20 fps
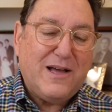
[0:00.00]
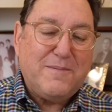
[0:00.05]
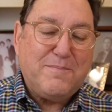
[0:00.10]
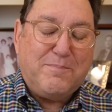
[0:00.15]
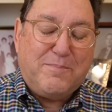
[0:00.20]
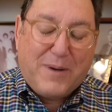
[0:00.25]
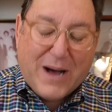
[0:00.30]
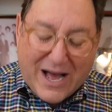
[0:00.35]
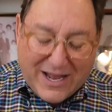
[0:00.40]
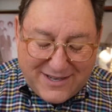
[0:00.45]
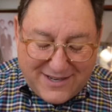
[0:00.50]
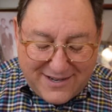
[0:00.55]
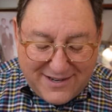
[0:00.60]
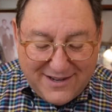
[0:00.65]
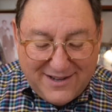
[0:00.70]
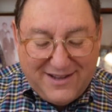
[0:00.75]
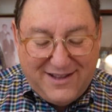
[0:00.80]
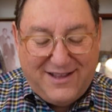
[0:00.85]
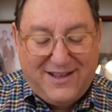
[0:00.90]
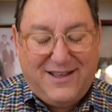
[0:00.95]
But
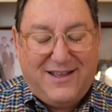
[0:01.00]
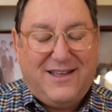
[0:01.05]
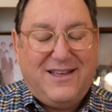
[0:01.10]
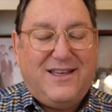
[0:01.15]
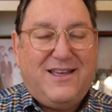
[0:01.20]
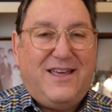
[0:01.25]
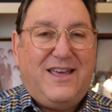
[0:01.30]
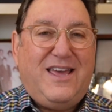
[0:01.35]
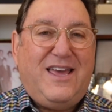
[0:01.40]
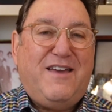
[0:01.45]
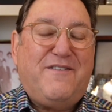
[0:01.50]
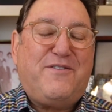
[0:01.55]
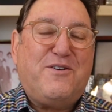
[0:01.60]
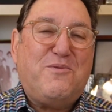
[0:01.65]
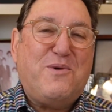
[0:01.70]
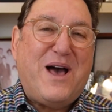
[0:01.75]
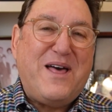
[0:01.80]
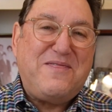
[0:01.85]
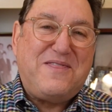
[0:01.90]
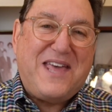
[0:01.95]
if it
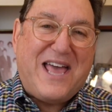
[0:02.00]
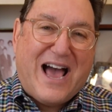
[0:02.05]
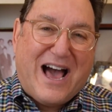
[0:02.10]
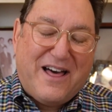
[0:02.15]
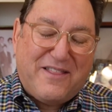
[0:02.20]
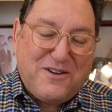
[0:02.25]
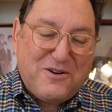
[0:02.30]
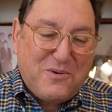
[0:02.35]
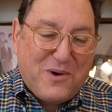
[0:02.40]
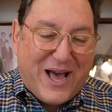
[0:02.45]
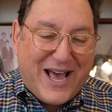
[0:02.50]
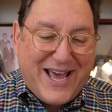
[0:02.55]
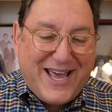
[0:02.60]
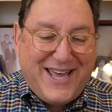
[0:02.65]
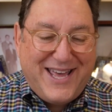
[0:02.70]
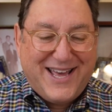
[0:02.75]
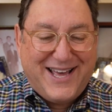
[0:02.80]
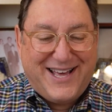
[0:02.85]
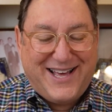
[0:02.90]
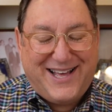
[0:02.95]
went the other
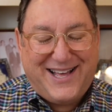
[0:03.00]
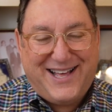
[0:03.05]
way,